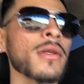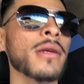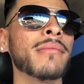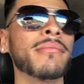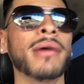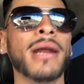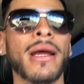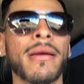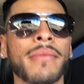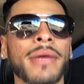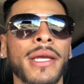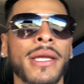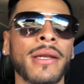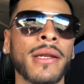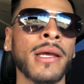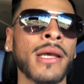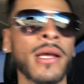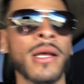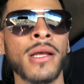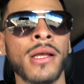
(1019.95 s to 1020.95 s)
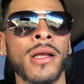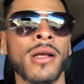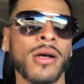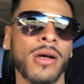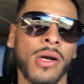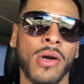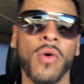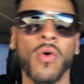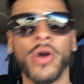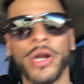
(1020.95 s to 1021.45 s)
But I mean,
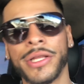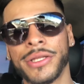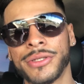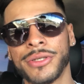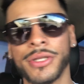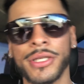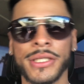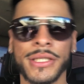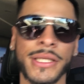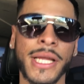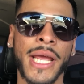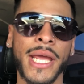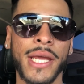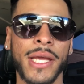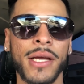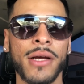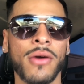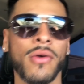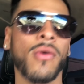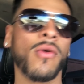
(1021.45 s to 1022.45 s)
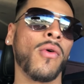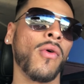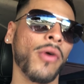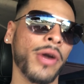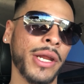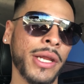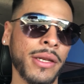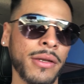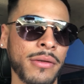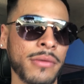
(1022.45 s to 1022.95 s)
according to the state,
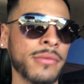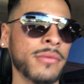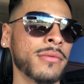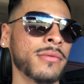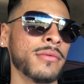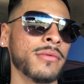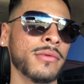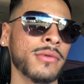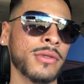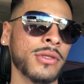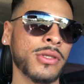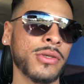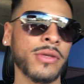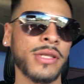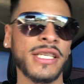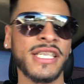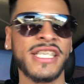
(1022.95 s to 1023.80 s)
according to the